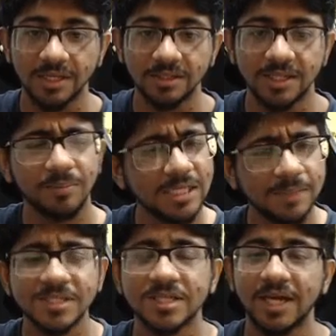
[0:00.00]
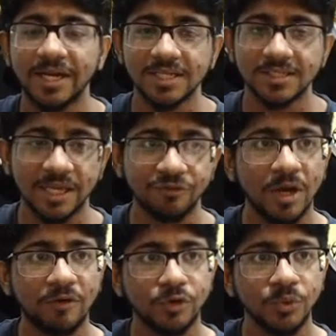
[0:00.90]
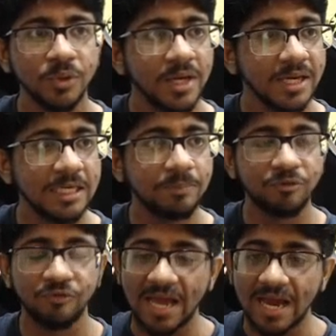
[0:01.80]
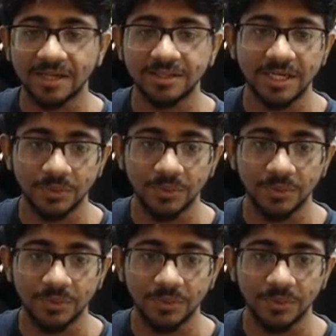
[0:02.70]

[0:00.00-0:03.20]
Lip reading: there are multiple such ideas, like if you have to keep a flag that okay,